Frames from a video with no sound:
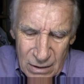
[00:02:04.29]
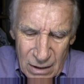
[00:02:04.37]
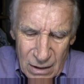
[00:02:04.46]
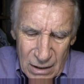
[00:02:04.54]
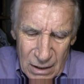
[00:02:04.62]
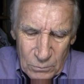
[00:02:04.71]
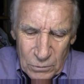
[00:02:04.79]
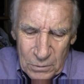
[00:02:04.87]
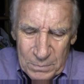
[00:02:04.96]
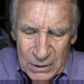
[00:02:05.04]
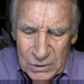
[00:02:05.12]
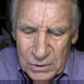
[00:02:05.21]
It
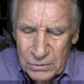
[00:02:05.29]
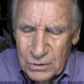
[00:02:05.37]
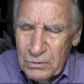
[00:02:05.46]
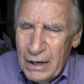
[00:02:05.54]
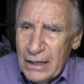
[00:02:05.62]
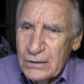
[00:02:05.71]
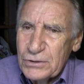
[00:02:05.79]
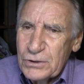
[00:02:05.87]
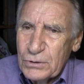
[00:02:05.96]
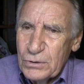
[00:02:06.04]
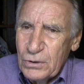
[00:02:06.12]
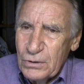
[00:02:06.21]
would be too grand to
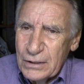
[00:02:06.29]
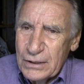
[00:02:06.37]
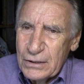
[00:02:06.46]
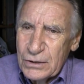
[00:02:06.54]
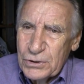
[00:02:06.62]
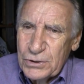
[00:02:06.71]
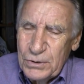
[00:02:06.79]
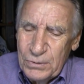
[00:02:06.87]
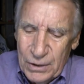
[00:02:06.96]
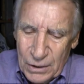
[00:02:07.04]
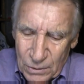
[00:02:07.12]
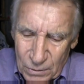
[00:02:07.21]
call it a
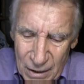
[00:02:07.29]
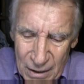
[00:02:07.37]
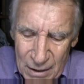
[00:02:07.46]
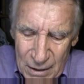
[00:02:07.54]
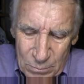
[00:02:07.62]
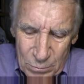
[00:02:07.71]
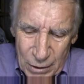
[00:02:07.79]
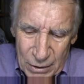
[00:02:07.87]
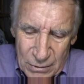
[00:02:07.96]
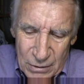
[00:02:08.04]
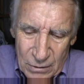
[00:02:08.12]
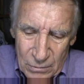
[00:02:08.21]
studio,
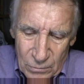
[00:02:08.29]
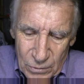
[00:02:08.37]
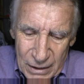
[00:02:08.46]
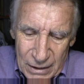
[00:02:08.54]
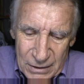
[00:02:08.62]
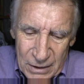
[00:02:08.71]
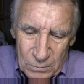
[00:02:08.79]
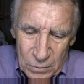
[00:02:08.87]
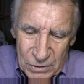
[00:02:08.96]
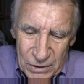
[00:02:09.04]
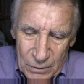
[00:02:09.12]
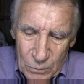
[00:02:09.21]
but what I did
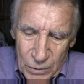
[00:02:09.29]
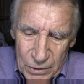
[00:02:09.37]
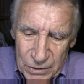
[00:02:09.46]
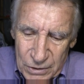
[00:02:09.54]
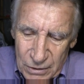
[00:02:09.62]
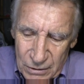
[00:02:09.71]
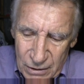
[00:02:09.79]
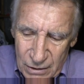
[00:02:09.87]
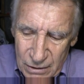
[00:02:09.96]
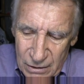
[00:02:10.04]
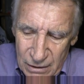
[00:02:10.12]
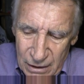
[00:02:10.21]
was I worked
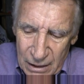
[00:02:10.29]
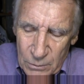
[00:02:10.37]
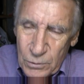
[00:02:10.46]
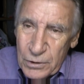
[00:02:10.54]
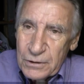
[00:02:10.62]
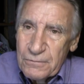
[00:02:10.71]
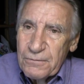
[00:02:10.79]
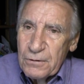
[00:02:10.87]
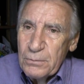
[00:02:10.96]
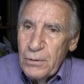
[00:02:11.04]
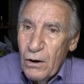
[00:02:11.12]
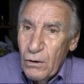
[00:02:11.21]

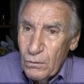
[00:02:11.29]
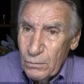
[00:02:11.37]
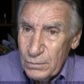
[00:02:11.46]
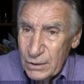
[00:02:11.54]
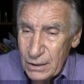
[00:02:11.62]
from home.